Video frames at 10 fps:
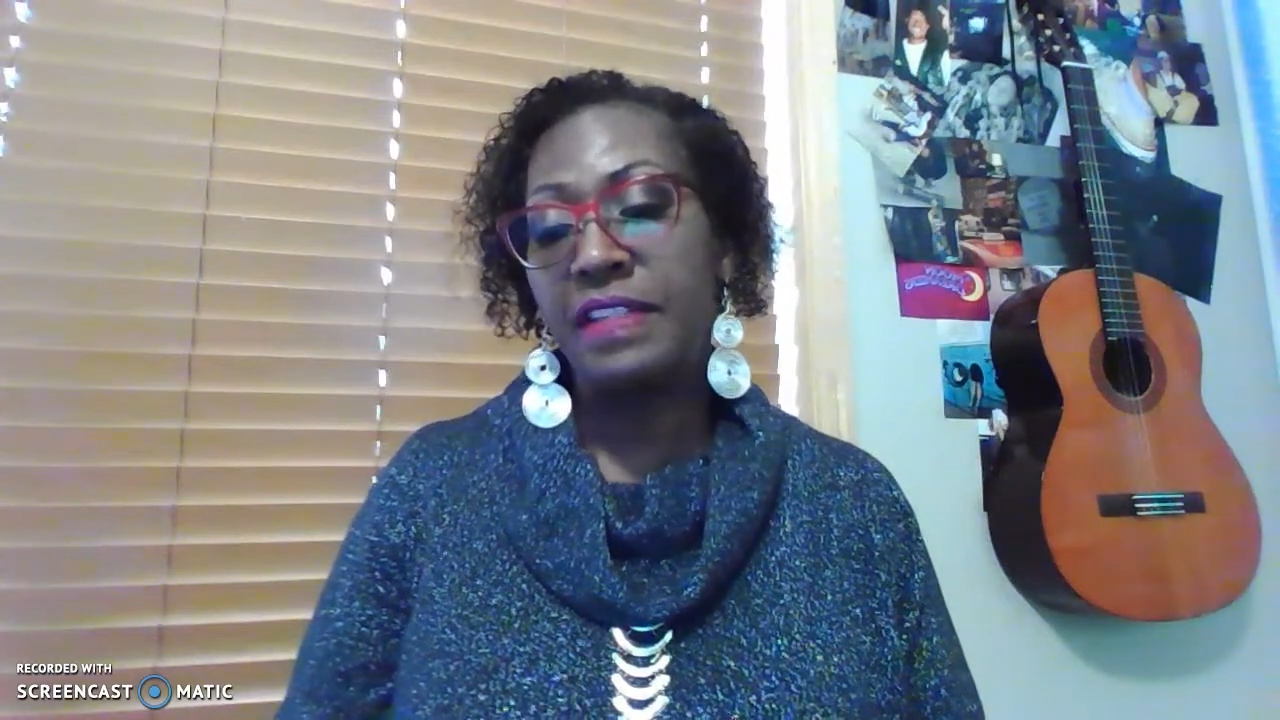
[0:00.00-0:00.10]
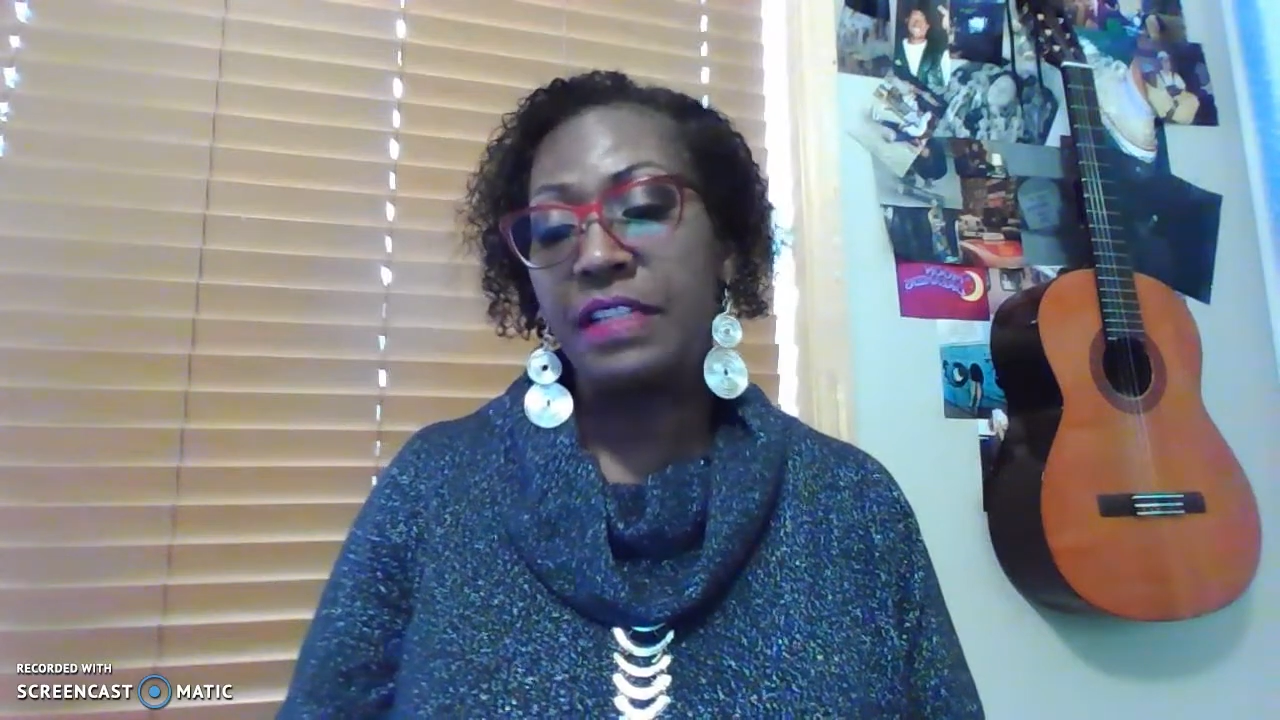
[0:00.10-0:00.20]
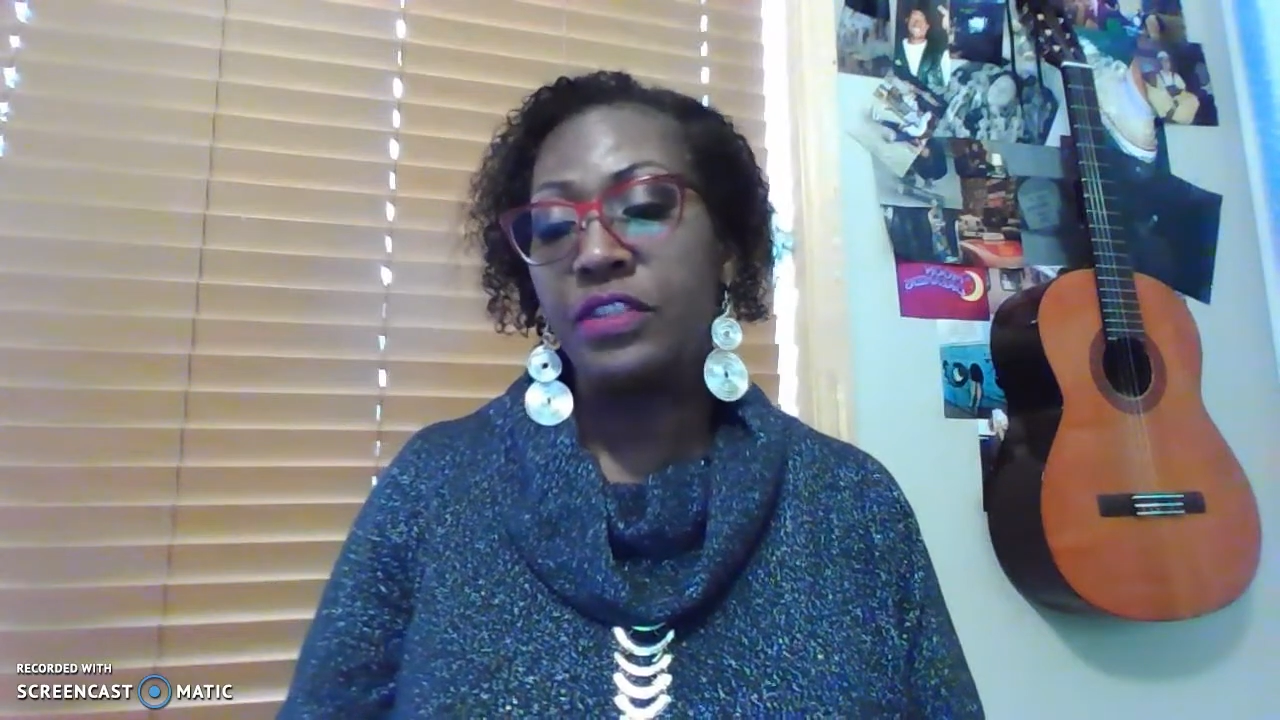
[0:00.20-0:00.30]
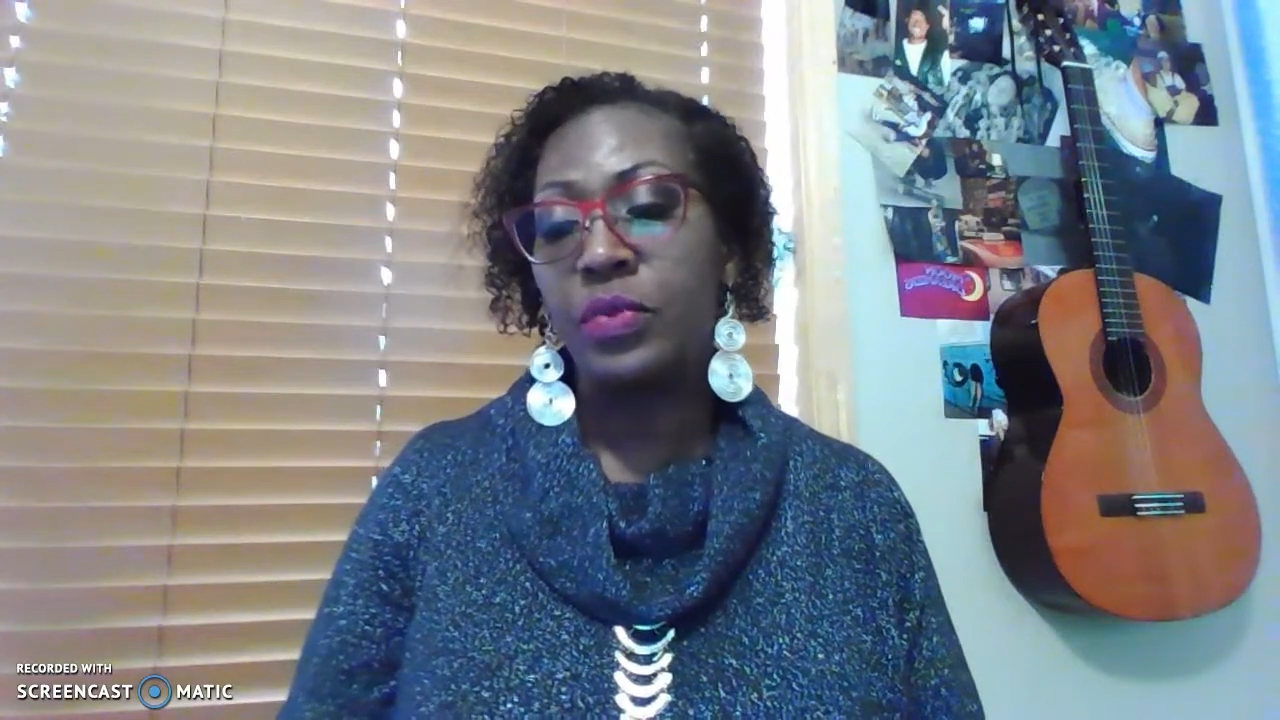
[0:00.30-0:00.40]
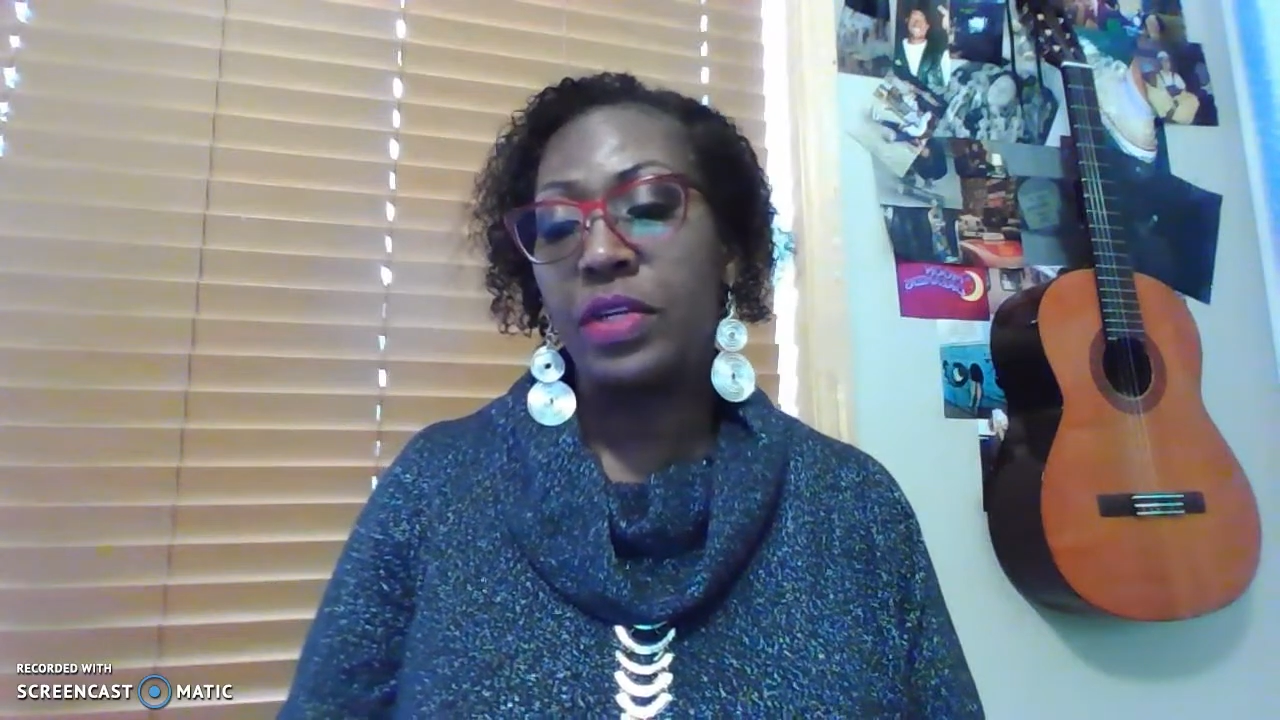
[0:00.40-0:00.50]

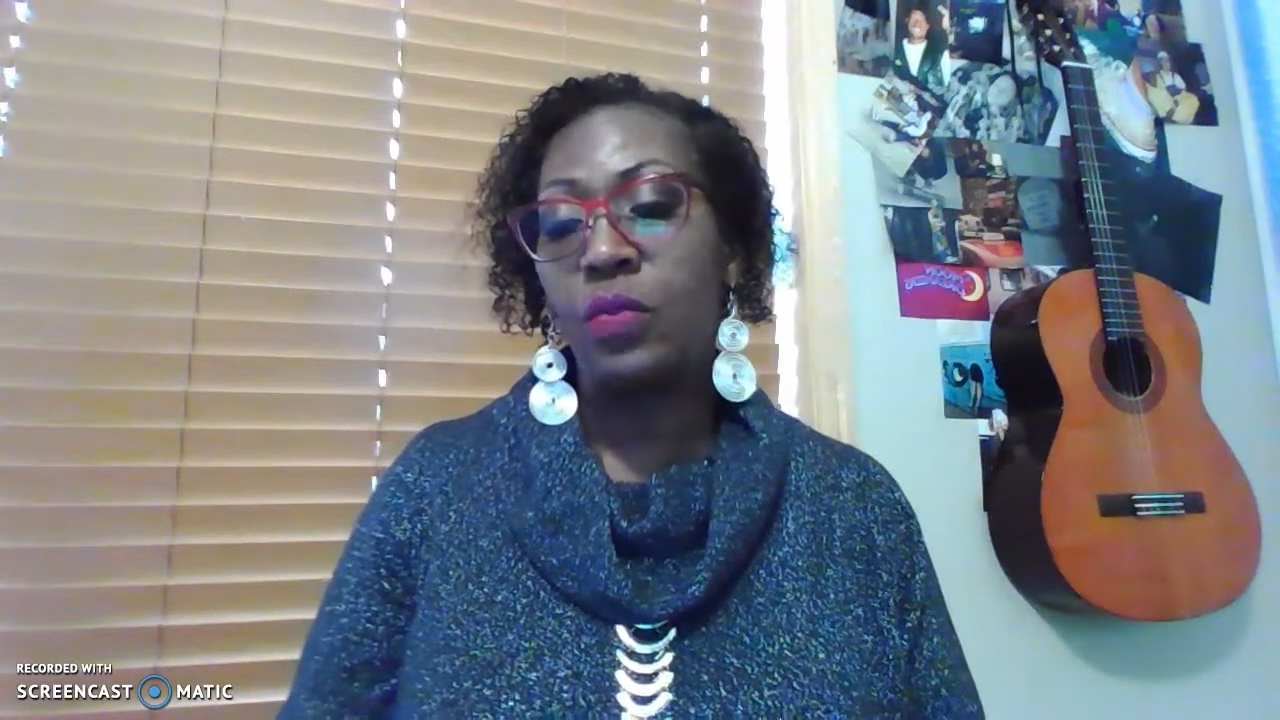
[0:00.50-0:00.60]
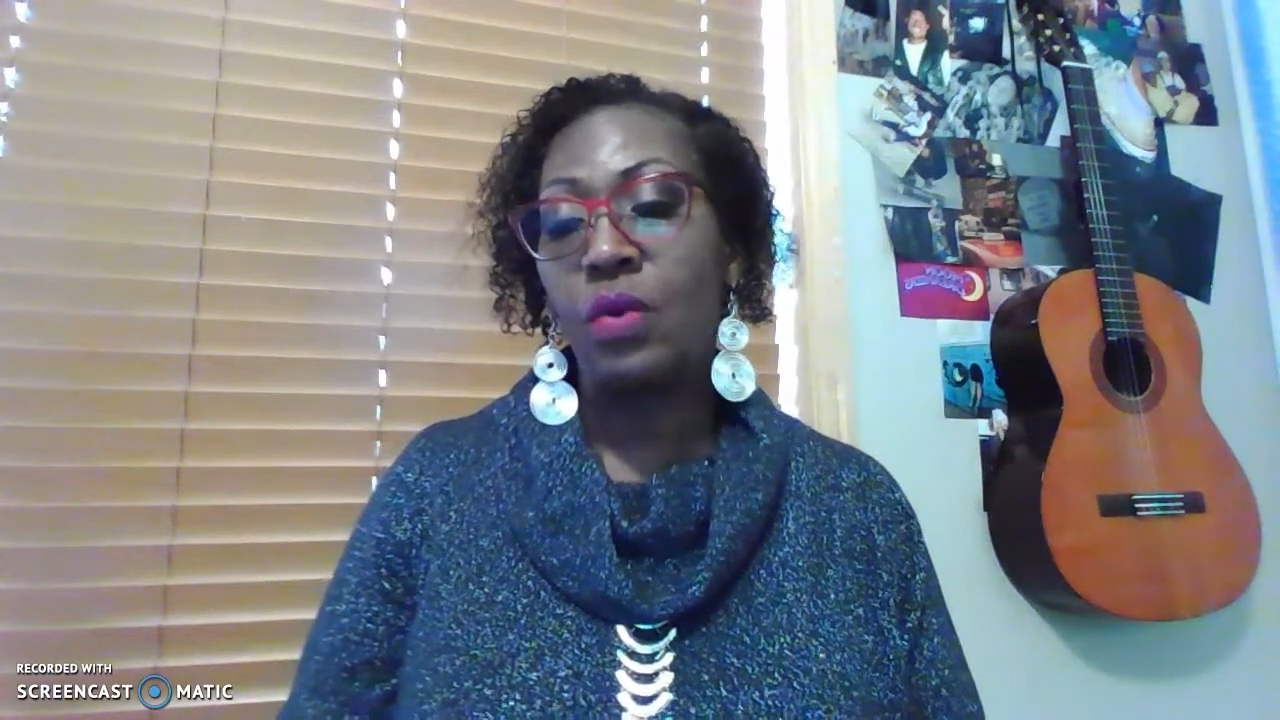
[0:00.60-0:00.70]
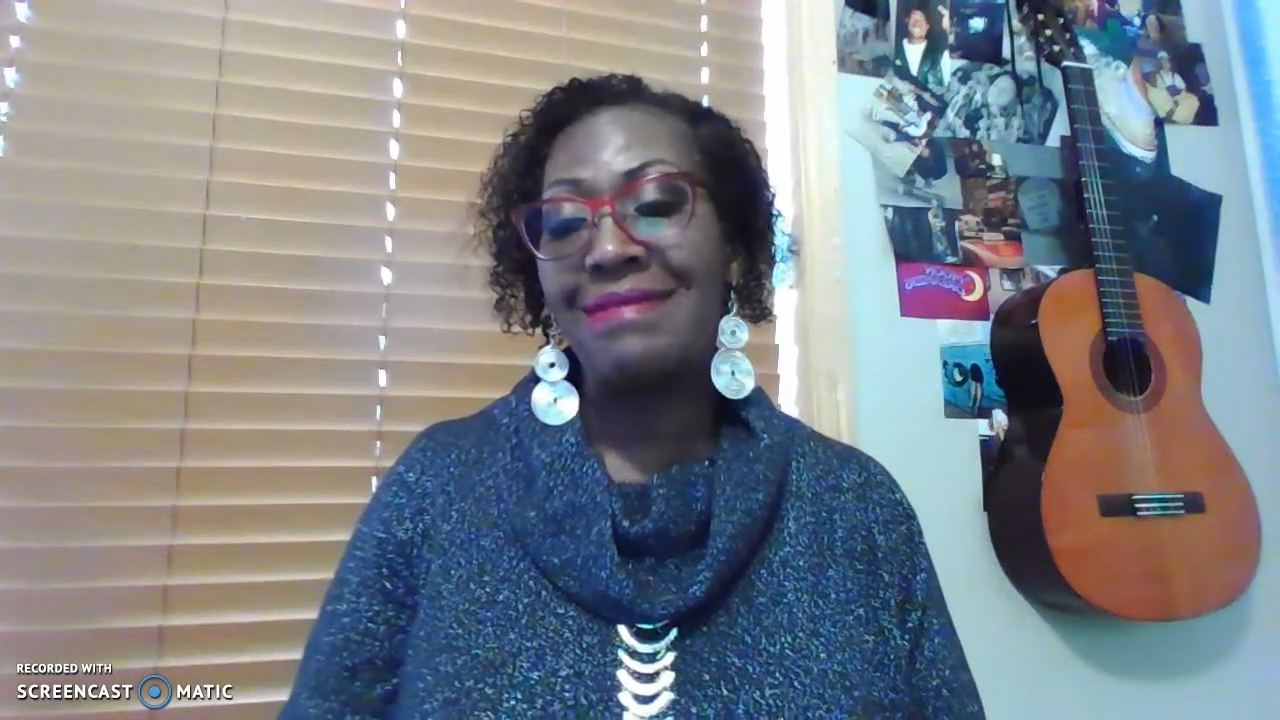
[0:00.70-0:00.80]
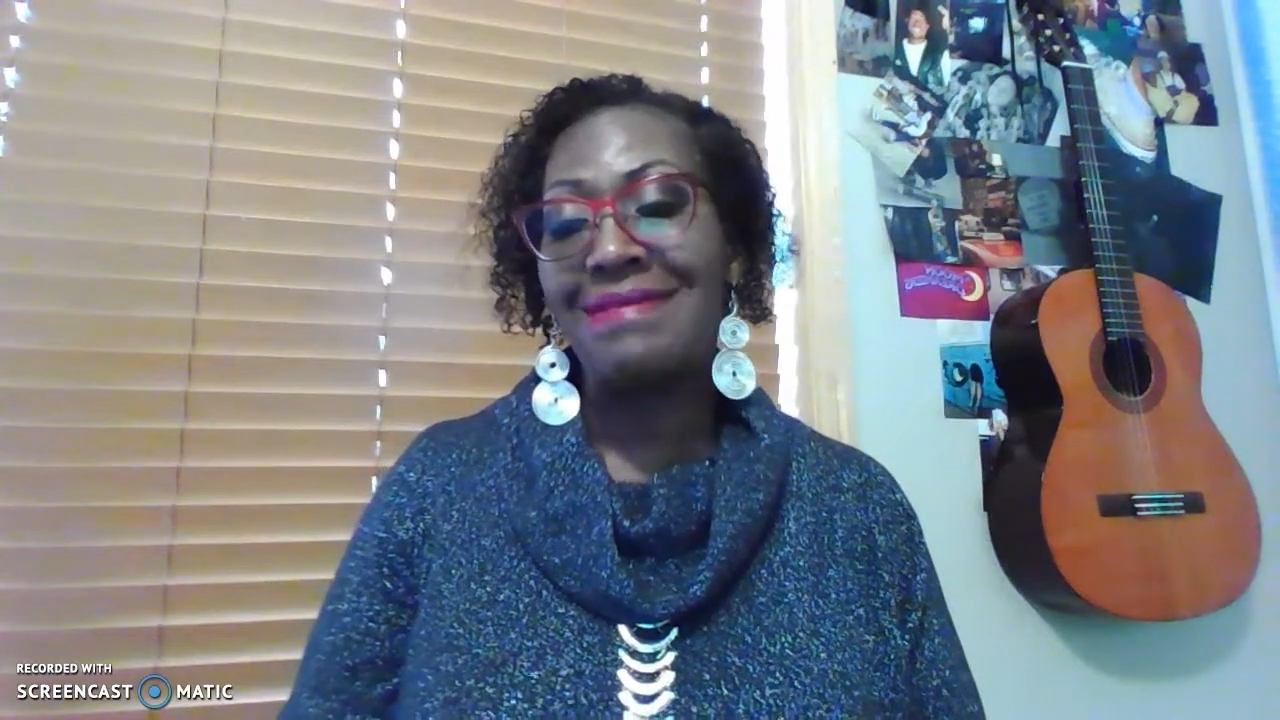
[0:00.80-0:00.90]
century were